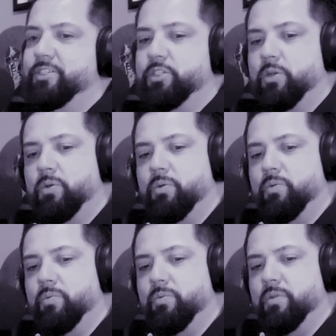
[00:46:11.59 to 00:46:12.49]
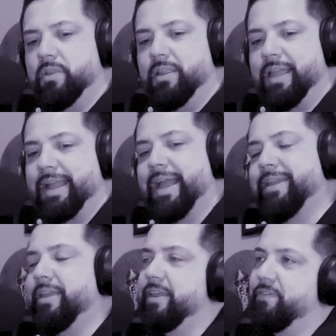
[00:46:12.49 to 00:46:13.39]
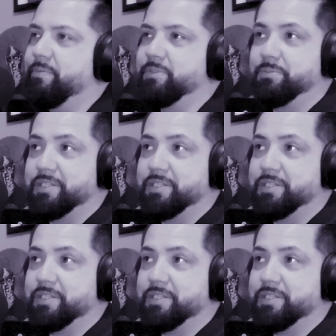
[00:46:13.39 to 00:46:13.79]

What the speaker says: So like I can give him some